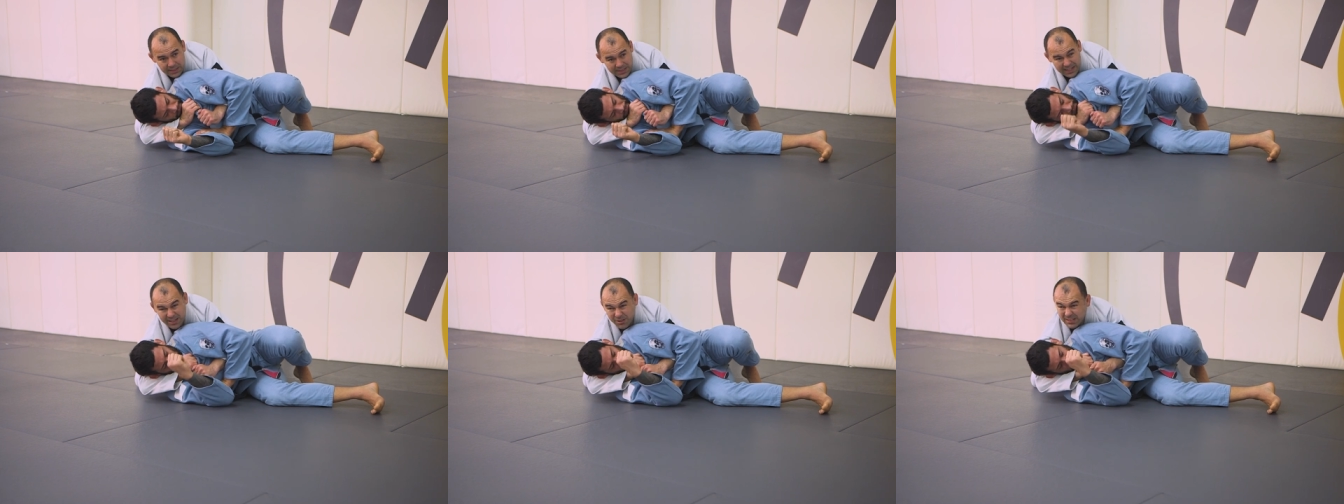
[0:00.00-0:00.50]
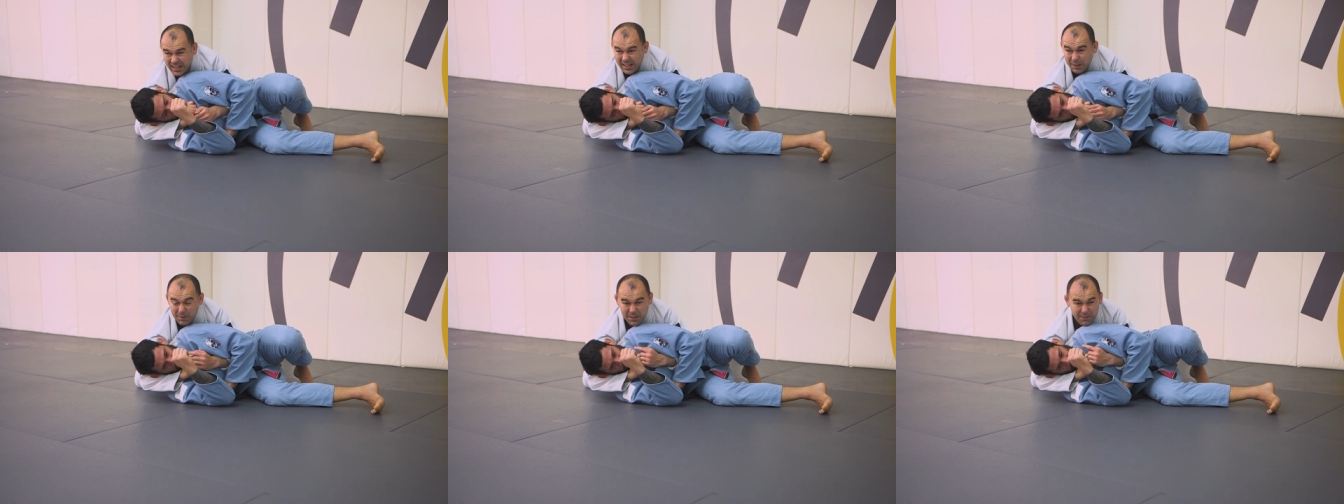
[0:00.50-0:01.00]
to start to
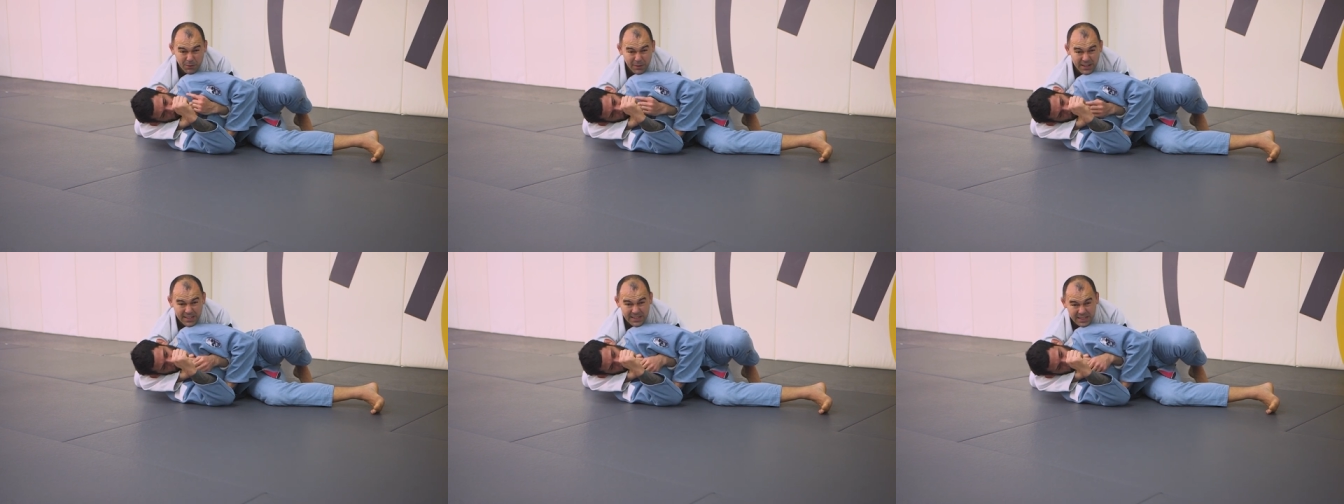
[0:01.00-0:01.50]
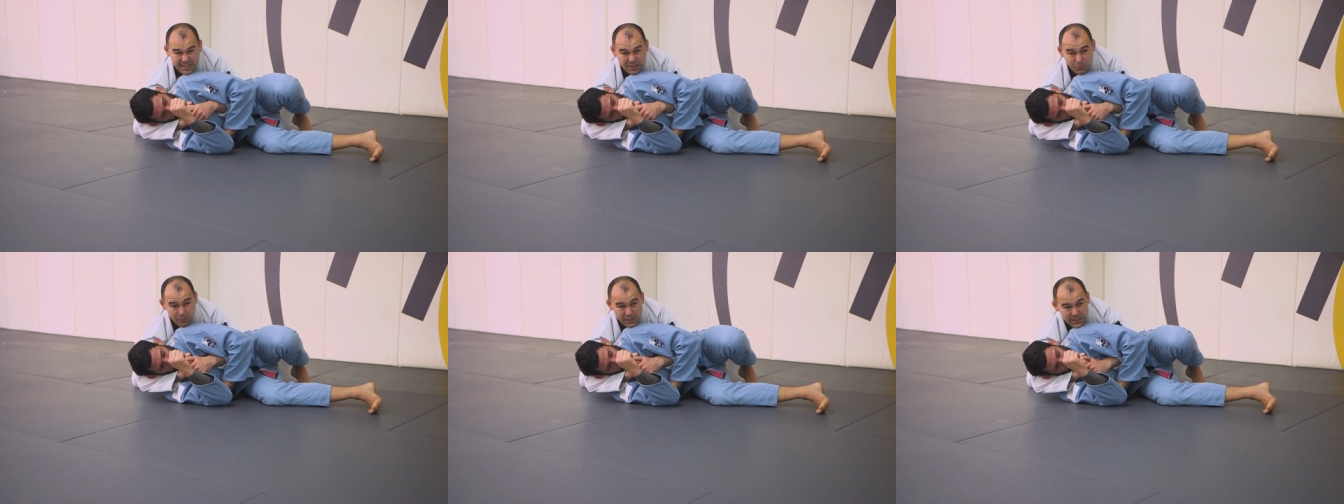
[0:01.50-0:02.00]
tighter. Even when he tucks
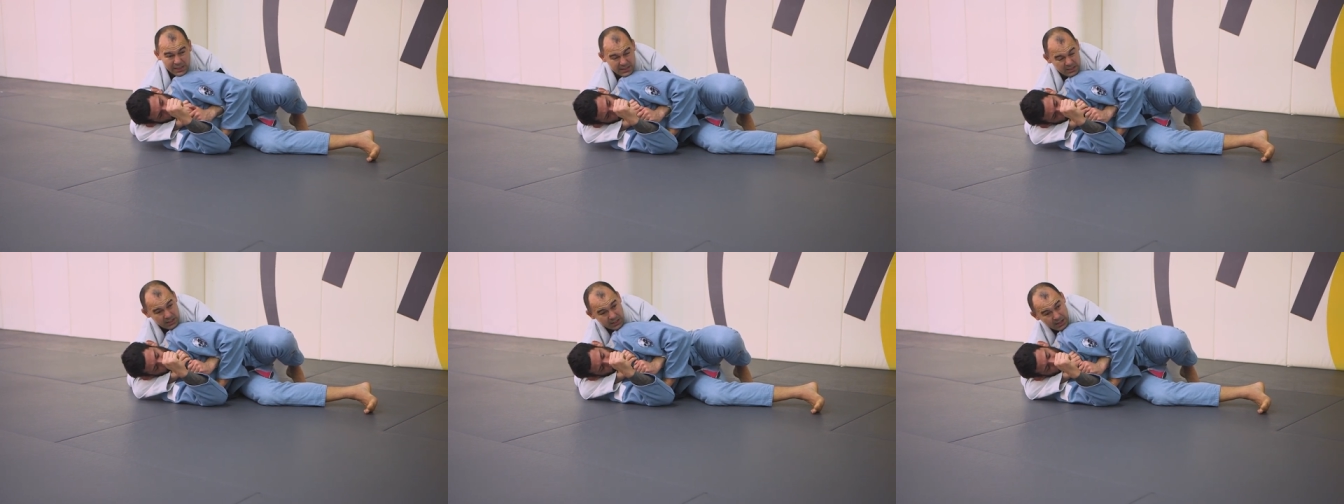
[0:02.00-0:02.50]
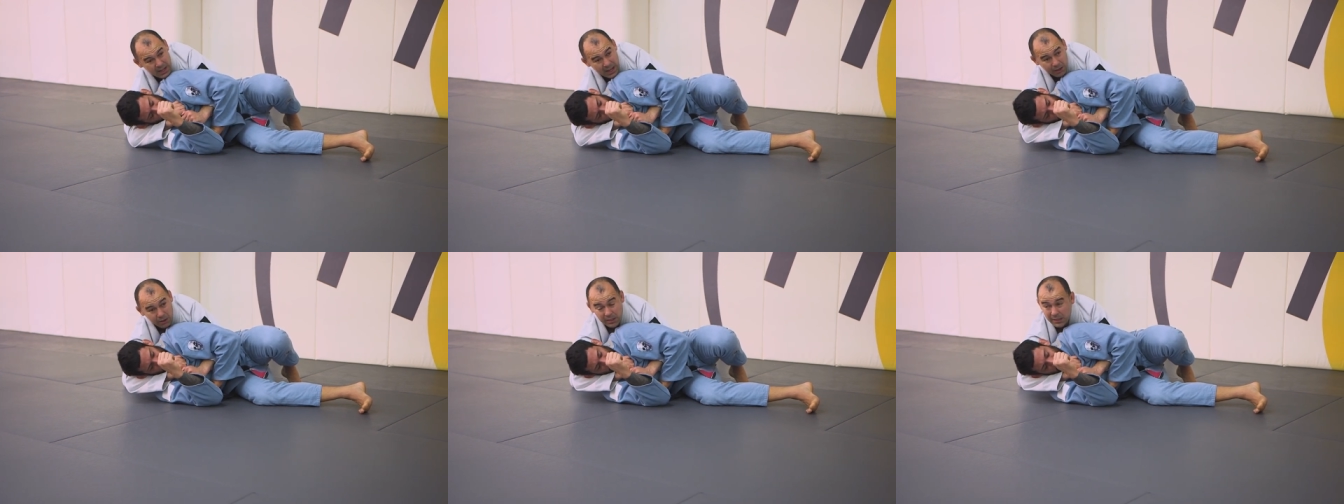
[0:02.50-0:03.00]
his really his chin,
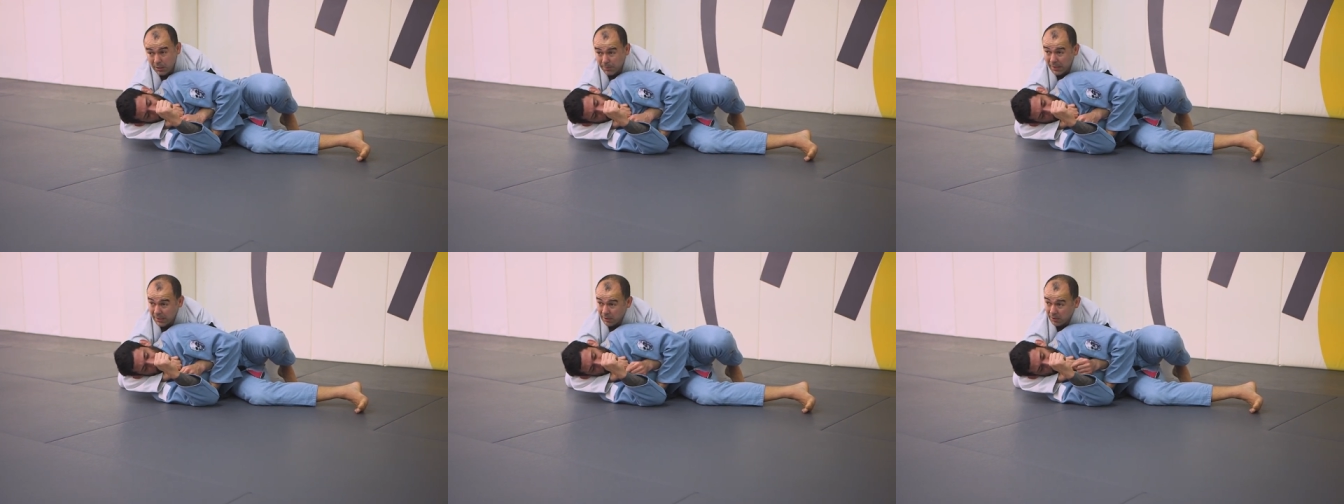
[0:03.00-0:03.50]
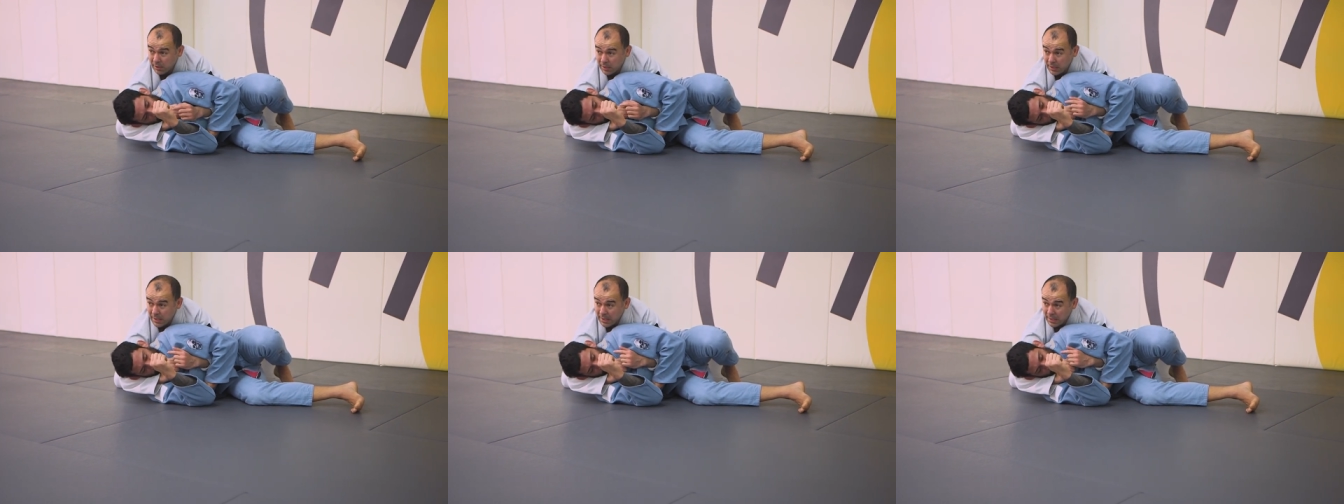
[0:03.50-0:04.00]
I'm going to little by little.
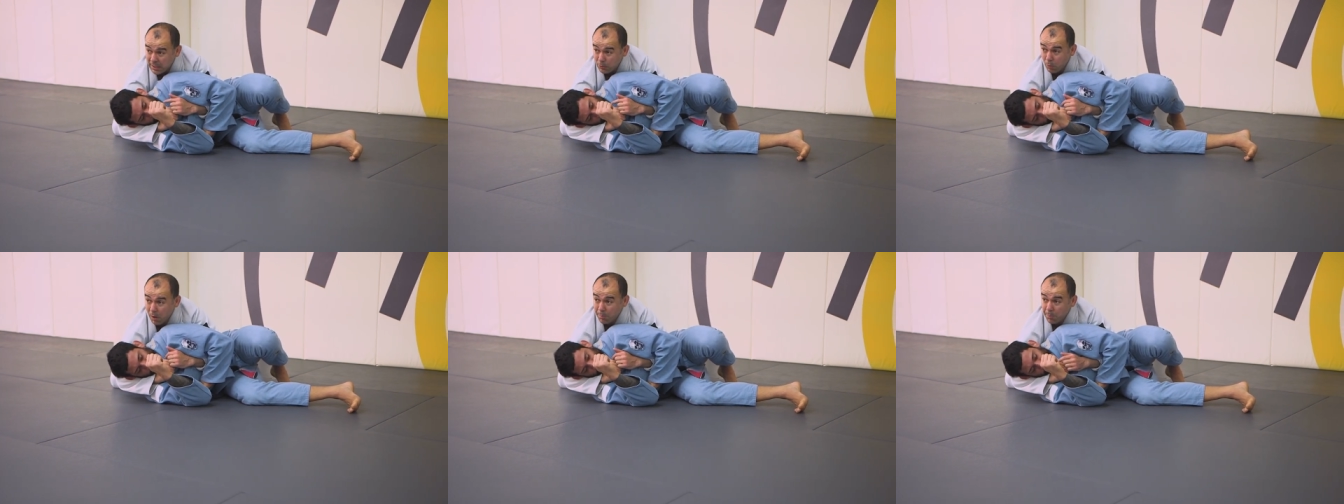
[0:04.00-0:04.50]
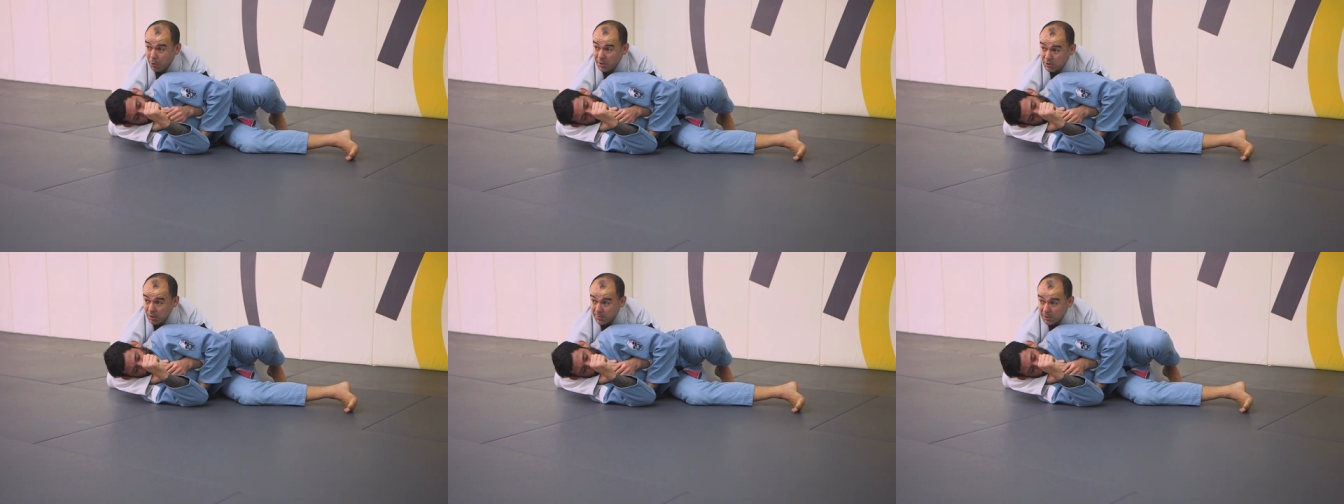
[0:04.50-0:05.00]
In one point,
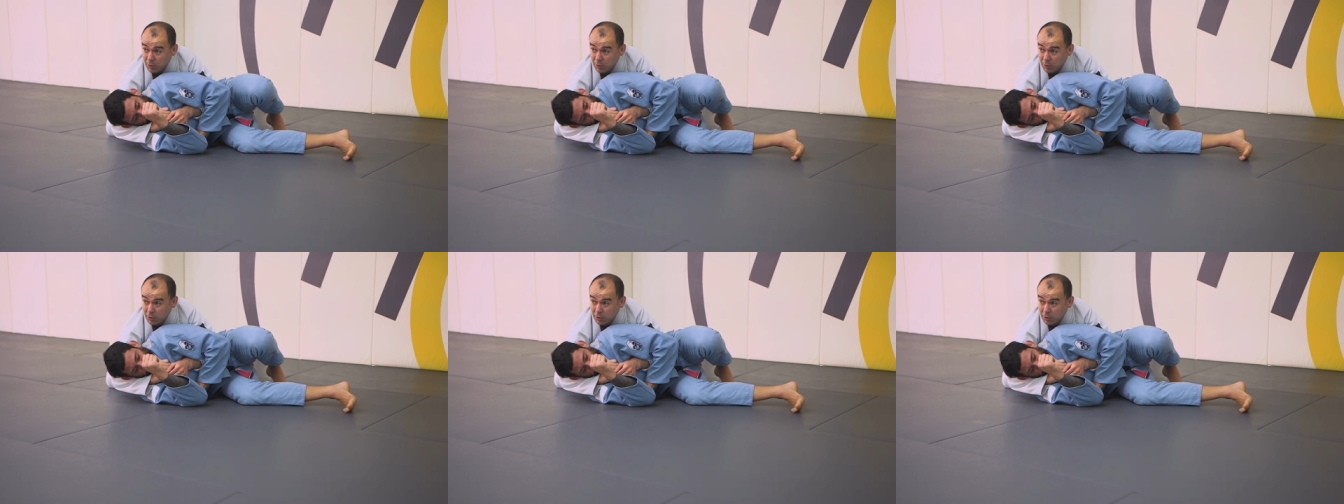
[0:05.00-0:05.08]
it's going to be